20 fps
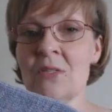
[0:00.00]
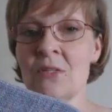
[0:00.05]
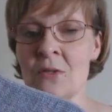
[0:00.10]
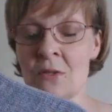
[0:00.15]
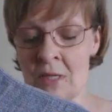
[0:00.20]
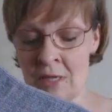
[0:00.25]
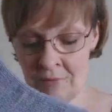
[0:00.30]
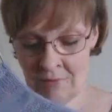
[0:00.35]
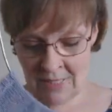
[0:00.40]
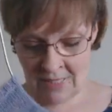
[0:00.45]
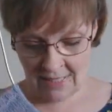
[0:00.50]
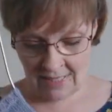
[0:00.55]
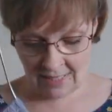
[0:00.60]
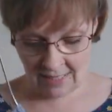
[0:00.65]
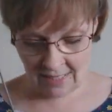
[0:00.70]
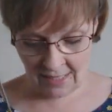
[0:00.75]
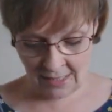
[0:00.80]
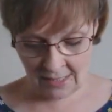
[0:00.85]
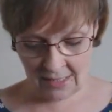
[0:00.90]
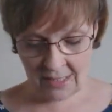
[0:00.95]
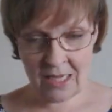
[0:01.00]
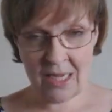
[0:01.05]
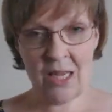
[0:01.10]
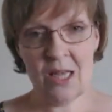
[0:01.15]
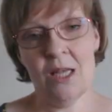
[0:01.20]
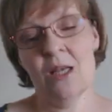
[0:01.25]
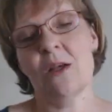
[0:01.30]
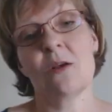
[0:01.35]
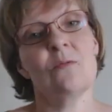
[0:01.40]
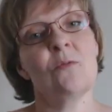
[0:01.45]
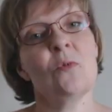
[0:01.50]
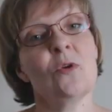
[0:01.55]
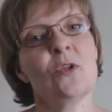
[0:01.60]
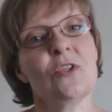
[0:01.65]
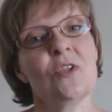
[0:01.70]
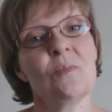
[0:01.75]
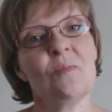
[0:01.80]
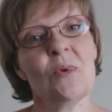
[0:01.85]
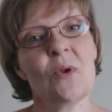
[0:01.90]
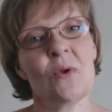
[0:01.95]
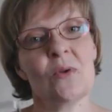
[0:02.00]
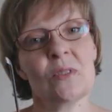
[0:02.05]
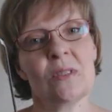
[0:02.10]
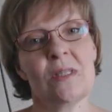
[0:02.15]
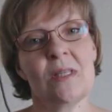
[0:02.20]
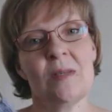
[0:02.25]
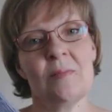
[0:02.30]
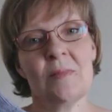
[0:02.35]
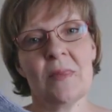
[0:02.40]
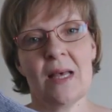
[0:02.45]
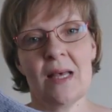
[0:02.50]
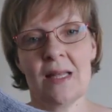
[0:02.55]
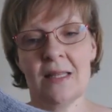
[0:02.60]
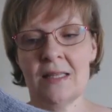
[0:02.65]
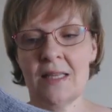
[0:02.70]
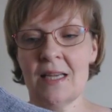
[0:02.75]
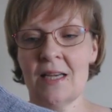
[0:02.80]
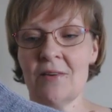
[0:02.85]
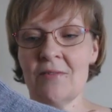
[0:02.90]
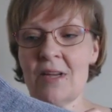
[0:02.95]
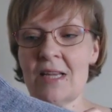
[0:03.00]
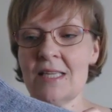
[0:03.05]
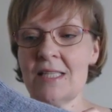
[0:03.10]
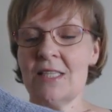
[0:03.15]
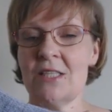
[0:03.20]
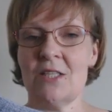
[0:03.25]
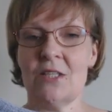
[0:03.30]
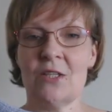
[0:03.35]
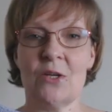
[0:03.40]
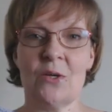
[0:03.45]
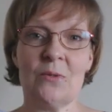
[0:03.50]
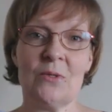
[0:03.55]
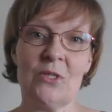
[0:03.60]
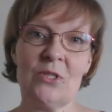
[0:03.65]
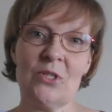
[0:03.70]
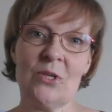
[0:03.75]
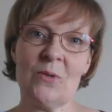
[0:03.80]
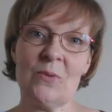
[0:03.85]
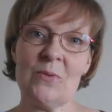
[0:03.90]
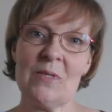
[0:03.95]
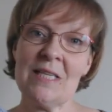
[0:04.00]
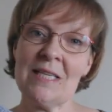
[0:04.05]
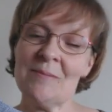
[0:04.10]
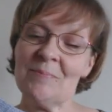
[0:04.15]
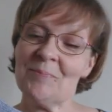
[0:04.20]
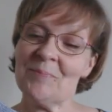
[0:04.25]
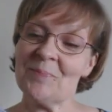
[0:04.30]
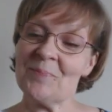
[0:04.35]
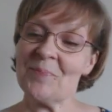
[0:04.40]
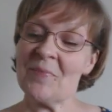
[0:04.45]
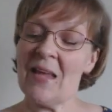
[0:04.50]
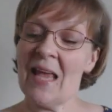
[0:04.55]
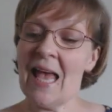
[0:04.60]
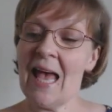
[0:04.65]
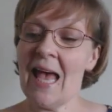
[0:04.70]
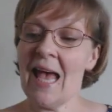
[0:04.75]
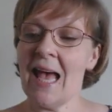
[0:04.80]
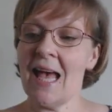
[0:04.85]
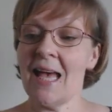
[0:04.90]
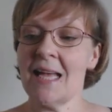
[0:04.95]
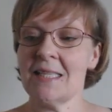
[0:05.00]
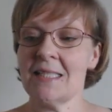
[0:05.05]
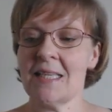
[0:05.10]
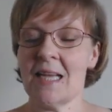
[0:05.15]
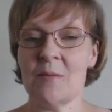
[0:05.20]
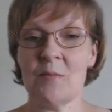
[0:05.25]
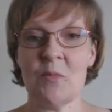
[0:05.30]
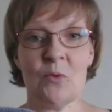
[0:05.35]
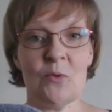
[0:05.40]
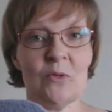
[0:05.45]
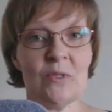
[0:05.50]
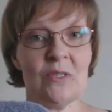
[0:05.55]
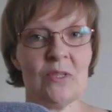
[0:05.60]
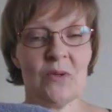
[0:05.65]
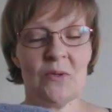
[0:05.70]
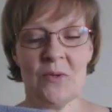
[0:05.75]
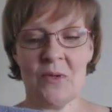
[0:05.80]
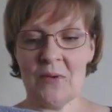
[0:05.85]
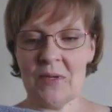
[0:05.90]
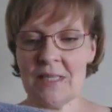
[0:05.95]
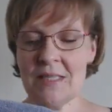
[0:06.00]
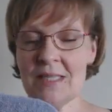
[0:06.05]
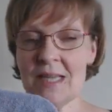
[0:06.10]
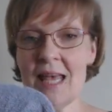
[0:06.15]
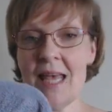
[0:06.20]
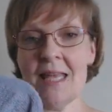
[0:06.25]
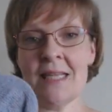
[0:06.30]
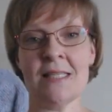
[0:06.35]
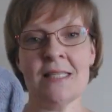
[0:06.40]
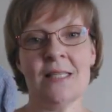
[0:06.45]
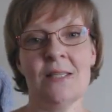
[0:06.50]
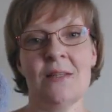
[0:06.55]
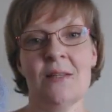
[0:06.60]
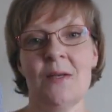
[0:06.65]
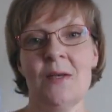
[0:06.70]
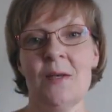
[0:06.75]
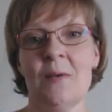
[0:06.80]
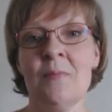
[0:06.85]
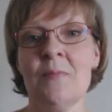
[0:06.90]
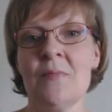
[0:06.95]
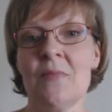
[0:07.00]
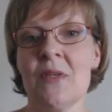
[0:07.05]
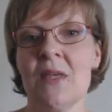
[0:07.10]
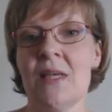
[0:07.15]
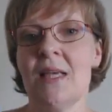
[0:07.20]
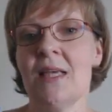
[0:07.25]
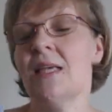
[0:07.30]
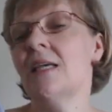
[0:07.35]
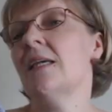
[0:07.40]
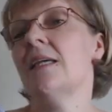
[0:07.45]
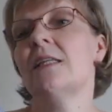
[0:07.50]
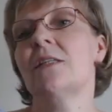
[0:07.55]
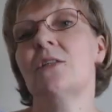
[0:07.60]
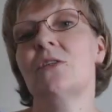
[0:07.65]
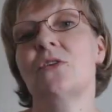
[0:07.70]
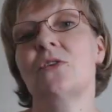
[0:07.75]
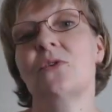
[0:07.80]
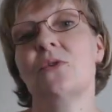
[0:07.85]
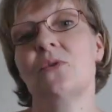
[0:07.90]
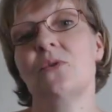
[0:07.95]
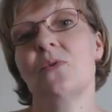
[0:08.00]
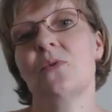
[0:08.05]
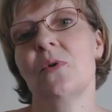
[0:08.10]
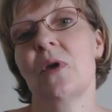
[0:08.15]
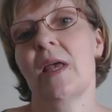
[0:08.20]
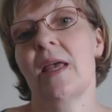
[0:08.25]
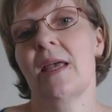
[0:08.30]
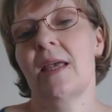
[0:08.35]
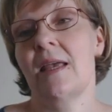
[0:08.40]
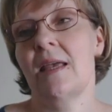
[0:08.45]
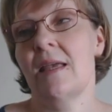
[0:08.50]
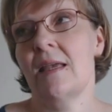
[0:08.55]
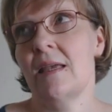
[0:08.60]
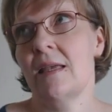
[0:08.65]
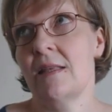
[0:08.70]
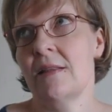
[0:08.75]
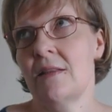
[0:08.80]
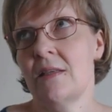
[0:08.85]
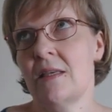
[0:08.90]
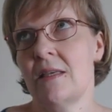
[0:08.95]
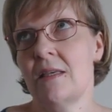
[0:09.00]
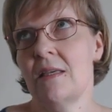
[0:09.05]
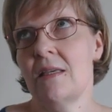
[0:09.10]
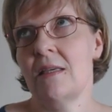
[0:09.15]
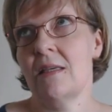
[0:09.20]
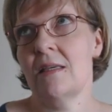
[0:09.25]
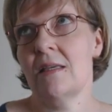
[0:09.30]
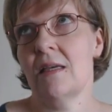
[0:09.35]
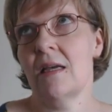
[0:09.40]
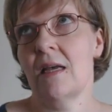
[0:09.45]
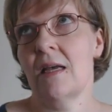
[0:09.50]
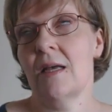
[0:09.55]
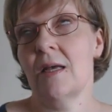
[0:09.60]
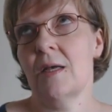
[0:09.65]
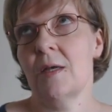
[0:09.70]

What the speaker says: So they're really nice. Washed and blocked them and they're ready to go to Jodie. And I'm also going to enter them into the